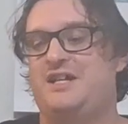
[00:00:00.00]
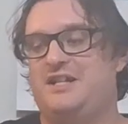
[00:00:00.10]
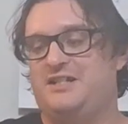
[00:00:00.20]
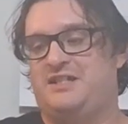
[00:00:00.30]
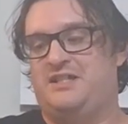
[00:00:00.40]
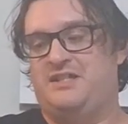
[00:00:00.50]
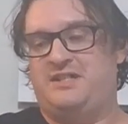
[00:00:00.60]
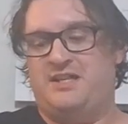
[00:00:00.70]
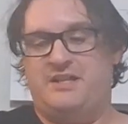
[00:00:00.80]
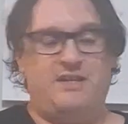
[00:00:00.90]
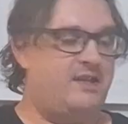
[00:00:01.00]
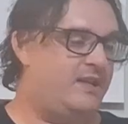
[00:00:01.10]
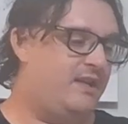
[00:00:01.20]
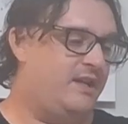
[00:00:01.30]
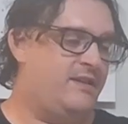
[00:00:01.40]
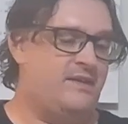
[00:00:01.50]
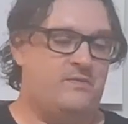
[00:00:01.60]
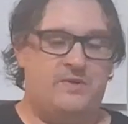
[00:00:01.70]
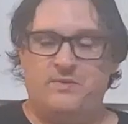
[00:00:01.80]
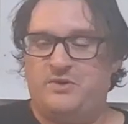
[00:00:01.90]
because I did say that
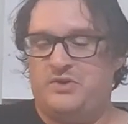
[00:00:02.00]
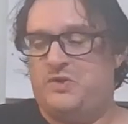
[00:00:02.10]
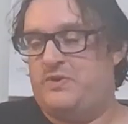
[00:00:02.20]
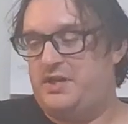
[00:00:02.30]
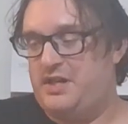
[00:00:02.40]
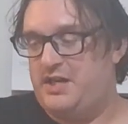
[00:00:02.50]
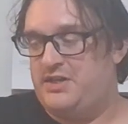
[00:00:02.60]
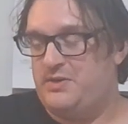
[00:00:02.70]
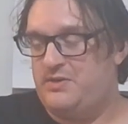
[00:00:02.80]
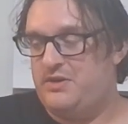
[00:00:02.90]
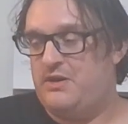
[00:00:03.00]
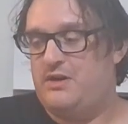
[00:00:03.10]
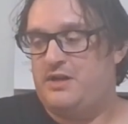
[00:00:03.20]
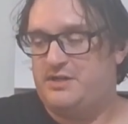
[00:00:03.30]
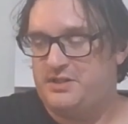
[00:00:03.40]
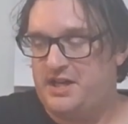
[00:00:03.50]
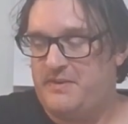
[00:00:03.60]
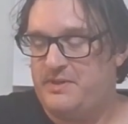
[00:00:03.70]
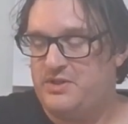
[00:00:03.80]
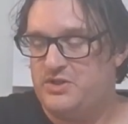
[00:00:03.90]
we were doing a
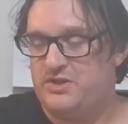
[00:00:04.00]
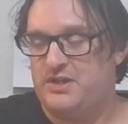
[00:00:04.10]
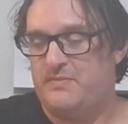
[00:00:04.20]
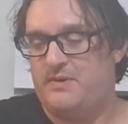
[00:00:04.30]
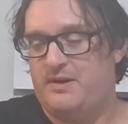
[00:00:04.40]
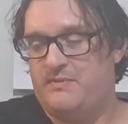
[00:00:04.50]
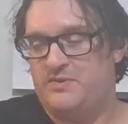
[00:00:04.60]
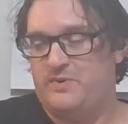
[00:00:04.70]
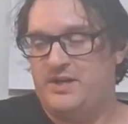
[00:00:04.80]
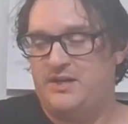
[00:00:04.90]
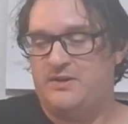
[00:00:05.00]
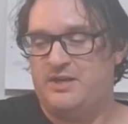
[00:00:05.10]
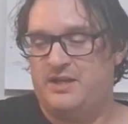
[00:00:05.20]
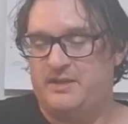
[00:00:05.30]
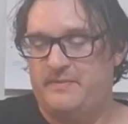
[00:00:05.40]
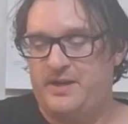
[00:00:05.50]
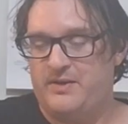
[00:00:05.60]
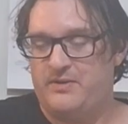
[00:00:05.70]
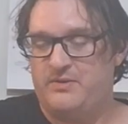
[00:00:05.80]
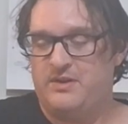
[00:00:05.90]
salmon jerky, but I was waiting on it in the
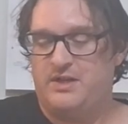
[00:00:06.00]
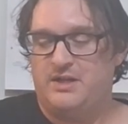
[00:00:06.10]
mail